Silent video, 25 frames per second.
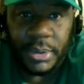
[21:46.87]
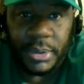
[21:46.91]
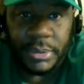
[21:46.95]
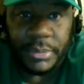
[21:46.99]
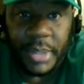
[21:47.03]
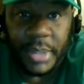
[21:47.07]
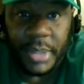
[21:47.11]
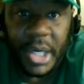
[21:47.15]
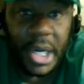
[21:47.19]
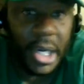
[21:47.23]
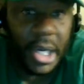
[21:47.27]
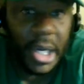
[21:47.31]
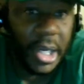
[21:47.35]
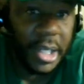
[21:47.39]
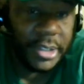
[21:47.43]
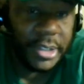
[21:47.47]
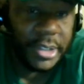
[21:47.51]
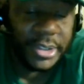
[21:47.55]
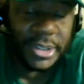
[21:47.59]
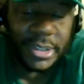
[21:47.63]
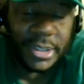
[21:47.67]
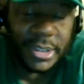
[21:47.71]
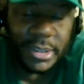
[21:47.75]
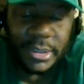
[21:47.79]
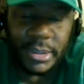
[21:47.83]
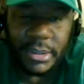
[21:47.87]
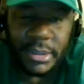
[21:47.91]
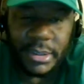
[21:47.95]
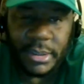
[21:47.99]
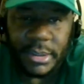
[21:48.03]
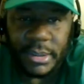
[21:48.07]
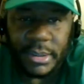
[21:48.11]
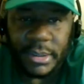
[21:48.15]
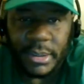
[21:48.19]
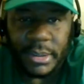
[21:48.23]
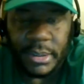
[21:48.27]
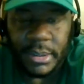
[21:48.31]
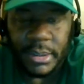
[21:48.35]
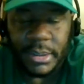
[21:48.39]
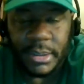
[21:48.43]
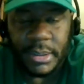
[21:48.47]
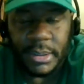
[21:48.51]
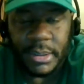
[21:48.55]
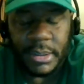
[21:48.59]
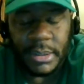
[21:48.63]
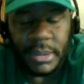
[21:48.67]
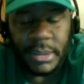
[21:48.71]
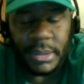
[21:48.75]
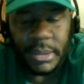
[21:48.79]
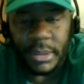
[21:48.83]
Hutch,
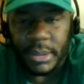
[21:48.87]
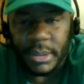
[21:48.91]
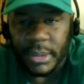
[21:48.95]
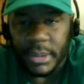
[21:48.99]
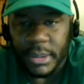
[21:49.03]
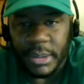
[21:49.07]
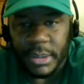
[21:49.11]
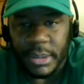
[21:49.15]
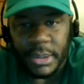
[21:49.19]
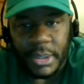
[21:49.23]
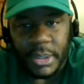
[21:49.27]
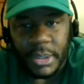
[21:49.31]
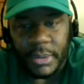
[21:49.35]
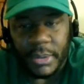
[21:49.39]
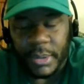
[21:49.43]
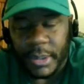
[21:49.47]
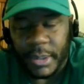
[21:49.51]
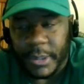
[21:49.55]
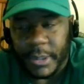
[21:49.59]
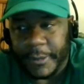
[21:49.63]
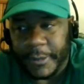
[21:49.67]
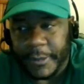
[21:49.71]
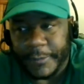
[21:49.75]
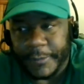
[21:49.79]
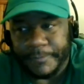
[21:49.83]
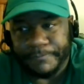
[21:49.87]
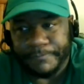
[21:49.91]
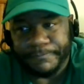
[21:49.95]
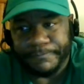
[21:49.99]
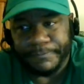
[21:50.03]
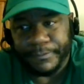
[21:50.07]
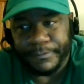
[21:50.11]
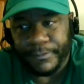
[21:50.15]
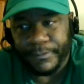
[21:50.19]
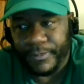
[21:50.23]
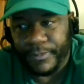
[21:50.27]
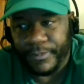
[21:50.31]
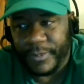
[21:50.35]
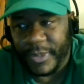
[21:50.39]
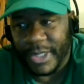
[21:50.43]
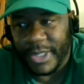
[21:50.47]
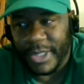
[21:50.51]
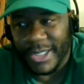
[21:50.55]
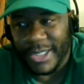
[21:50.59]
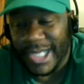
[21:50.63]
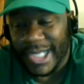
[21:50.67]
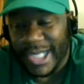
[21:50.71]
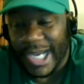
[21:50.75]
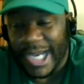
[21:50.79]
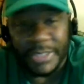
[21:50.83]
you know,
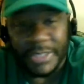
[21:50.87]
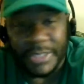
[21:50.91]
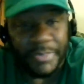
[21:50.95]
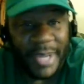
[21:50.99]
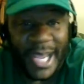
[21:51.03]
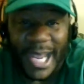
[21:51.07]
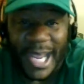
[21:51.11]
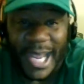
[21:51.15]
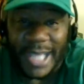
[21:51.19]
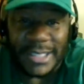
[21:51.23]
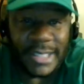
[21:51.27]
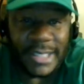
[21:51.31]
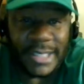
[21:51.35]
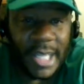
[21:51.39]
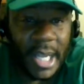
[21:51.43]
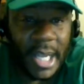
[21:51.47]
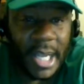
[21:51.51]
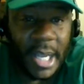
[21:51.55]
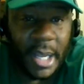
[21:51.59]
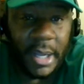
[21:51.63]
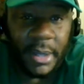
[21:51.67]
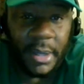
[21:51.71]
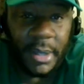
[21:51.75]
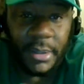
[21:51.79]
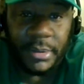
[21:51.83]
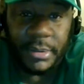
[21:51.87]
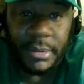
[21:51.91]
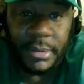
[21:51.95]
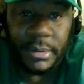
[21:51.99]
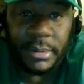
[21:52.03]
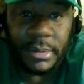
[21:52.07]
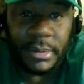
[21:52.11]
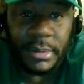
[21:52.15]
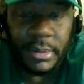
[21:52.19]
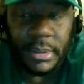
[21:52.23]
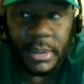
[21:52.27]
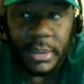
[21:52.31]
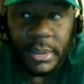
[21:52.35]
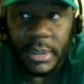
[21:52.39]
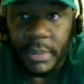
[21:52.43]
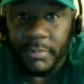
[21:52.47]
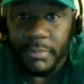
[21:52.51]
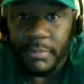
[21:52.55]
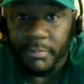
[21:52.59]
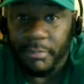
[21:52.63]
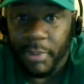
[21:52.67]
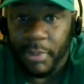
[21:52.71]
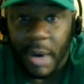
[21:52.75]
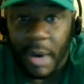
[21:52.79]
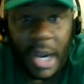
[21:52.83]
Josh Pascal,
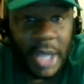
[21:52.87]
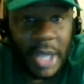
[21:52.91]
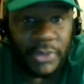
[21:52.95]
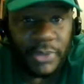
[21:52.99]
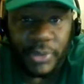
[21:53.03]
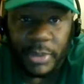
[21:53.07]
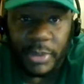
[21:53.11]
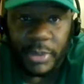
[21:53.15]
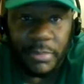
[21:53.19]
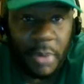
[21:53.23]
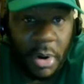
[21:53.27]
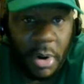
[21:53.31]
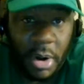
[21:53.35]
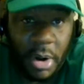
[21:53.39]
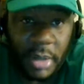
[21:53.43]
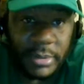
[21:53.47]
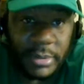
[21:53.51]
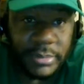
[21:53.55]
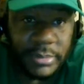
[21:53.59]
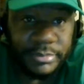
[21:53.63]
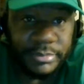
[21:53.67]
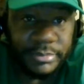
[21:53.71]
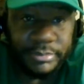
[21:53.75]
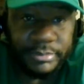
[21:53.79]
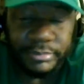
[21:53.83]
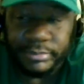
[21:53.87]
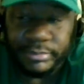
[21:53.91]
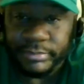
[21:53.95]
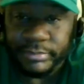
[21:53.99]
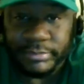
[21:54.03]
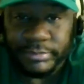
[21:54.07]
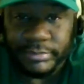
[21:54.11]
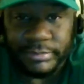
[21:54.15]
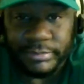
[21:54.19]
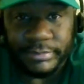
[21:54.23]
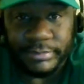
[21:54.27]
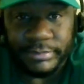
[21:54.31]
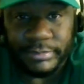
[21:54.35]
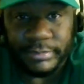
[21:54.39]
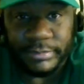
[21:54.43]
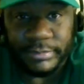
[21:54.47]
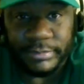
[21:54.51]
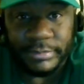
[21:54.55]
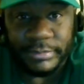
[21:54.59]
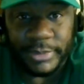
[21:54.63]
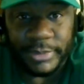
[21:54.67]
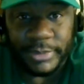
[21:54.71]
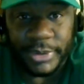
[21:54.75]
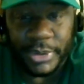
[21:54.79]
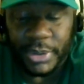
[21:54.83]
Broderick Martin,
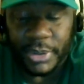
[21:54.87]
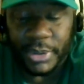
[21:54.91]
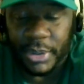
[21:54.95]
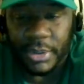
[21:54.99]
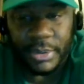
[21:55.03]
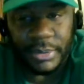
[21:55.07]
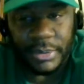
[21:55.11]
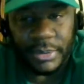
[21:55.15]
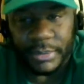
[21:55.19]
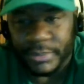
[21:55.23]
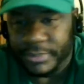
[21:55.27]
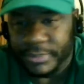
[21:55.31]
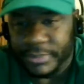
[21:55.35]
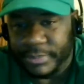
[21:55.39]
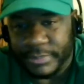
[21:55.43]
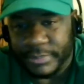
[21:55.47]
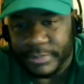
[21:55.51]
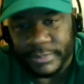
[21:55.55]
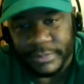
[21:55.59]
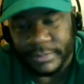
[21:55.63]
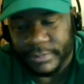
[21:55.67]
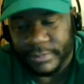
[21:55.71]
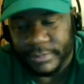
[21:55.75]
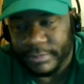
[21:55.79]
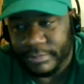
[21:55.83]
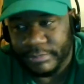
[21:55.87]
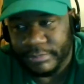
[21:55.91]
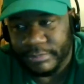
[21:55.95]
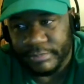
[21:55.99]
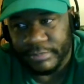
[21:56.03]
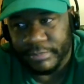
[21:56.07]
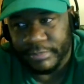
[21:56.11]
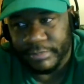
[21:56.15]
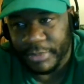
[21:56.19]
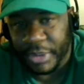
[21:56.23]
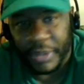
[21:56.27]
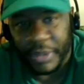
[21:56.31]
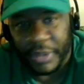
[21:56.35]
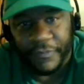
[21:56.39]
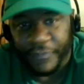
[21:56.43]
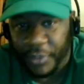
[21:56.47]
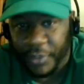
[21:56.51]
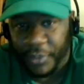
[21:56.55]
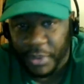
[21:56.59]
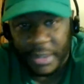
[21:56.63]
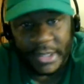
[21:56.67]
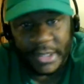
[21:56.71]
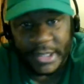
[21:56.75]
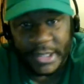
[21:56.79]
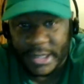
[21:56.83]
you know, looking
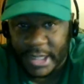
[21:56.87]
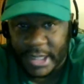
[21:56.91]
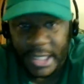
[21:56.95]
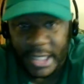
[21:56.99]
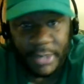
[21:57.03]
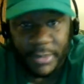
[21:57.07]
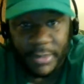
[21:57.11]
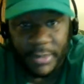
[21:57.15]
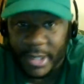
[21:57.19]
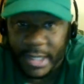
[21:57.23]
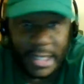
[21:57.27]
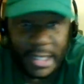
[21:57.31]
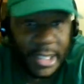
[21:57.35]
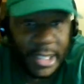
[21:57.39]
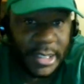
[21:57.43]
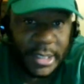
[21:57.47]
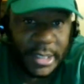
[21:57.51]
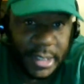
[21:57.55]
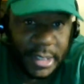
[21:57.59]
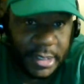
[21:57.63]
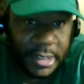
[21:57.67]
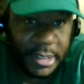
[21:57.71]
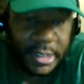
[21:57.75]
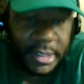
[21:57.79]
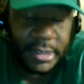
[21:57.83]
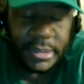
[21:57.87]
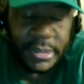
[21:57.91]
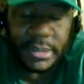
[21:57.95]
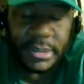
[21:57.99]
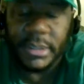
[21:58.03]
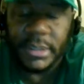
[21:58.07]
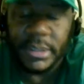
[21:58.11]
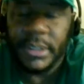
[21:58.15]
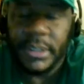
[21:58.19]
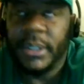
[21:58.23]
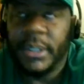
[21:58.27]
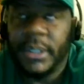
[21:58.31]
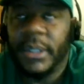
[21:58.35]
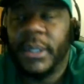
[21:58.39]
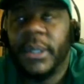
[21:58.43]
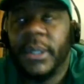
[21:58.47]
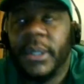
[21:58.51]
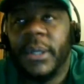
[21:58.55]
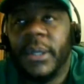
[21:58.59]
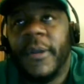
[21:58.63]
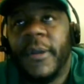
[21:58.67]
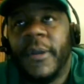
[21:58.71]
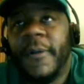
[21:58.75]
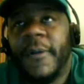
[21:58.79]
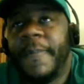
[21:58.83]
forward to seeing what he does.
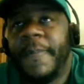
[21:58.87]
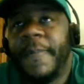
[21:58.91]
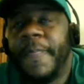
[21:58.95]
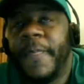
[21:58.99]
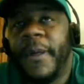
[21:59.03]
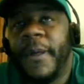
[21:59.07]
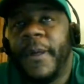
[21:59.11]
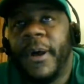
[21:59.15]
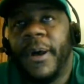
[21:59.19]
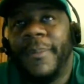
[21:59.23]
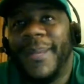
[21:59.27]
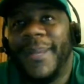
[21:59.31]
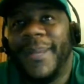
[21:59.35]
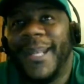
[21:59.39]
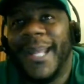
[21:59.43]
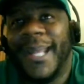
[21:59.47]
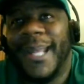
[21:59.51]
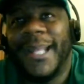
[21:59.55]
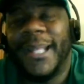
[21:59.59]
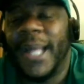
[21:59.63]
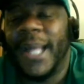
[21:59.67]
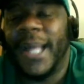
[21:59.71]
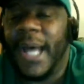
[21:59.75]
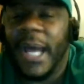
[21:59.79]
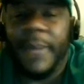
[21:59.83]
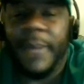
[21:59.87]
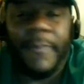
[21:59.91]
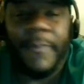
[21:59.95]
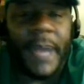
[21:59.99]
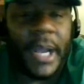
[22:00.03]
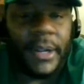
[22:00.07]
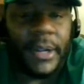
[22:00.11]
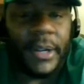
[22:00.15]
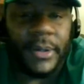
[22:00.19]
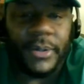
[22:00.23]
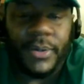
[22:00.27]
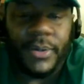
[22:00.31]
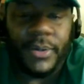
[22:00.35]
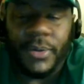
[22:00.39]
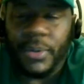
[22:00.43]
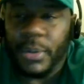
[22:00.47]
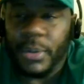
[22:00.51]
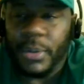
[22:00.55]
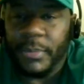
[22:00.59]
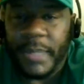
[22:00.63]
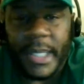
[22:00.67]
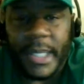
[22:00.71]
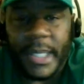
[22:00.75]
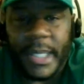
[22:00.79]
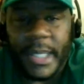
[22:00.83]
And that linebacker core,